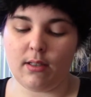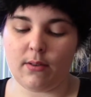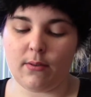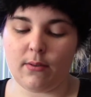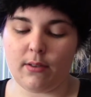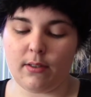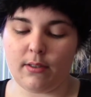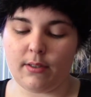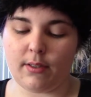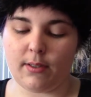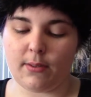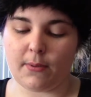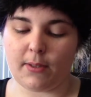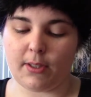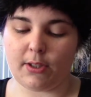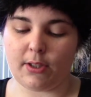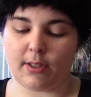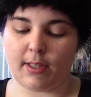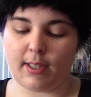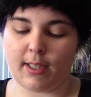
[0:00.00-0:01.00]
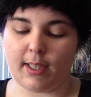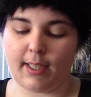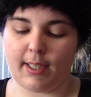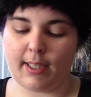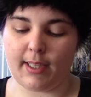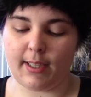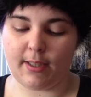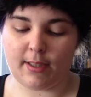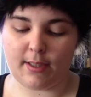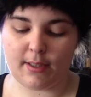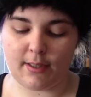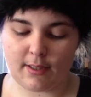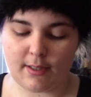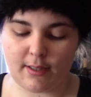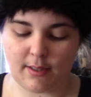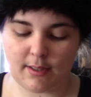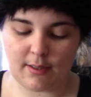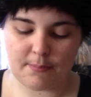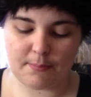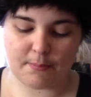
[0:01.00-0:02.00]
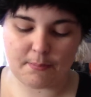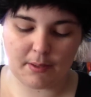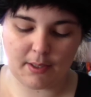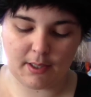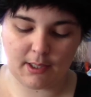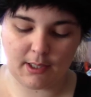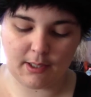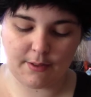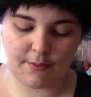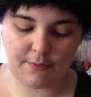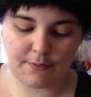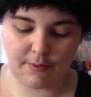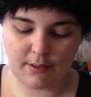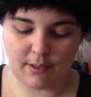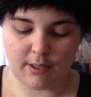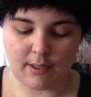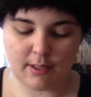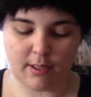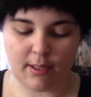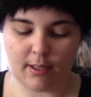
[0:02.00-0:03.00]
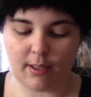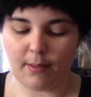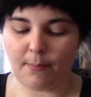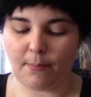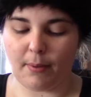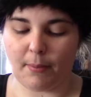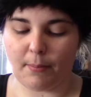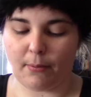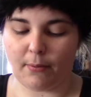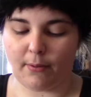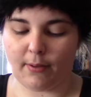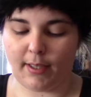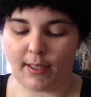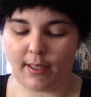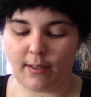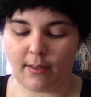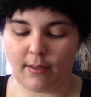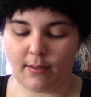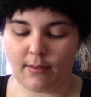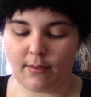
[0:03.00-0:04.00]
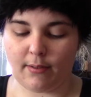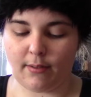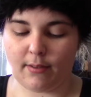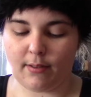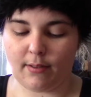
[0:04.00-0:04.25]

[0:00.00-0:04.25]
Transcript: I'm going to swatch that here above Pepperino.